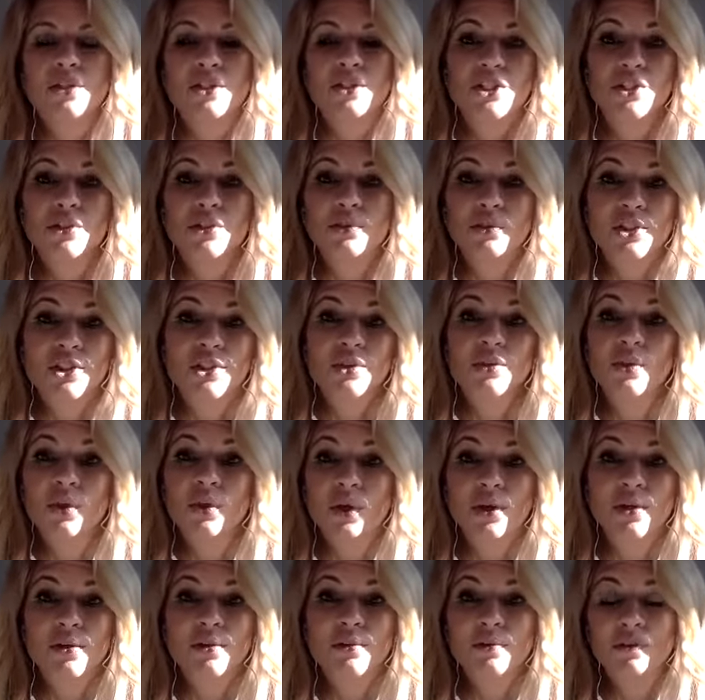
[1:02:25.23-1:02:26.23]
She'll
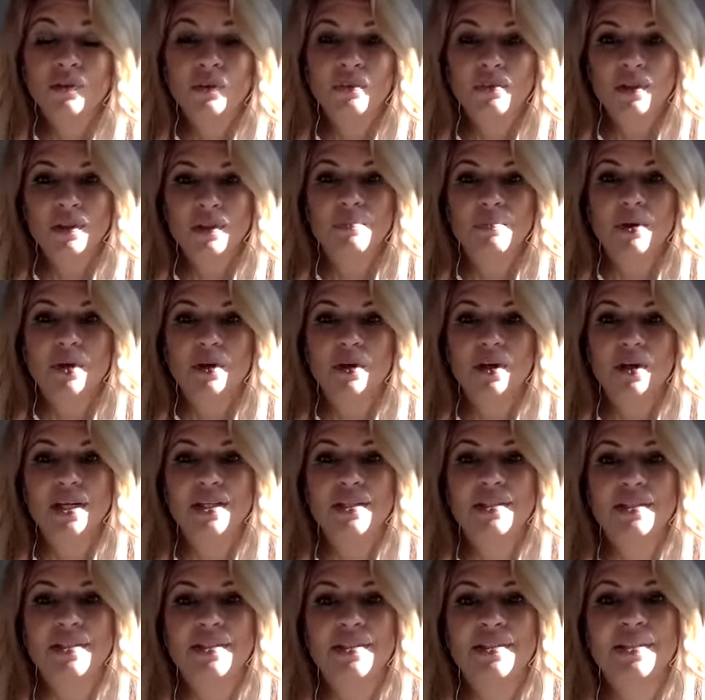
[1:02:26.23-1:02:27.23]
learn from
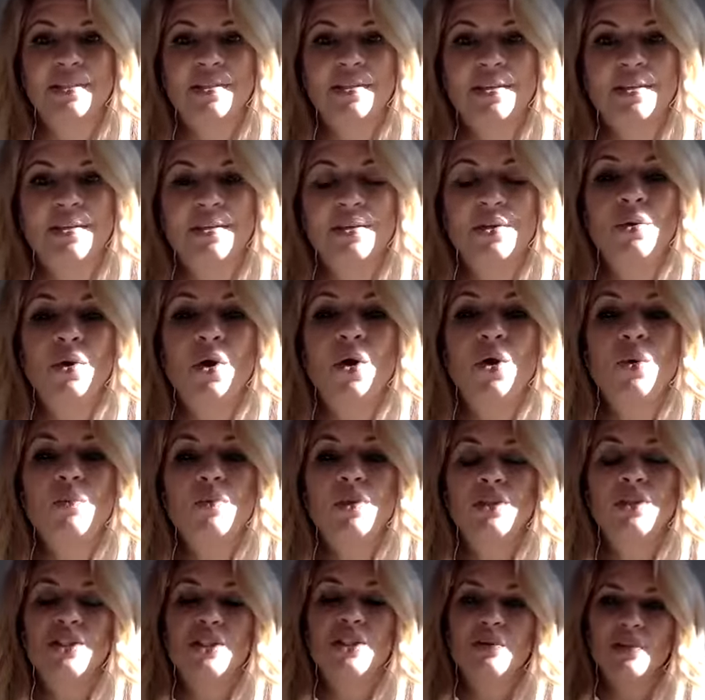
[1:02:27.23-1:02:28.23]
experience. You hope
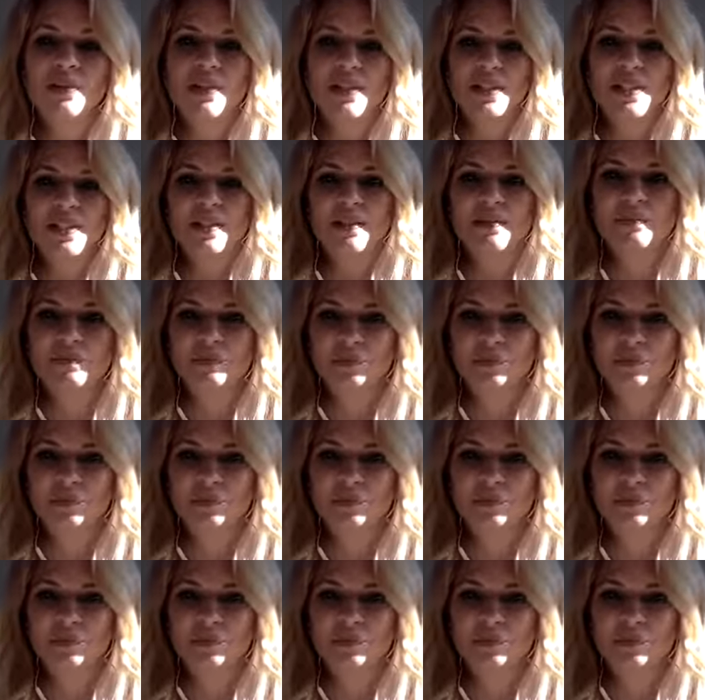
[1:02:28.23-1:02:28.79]
that she would listen.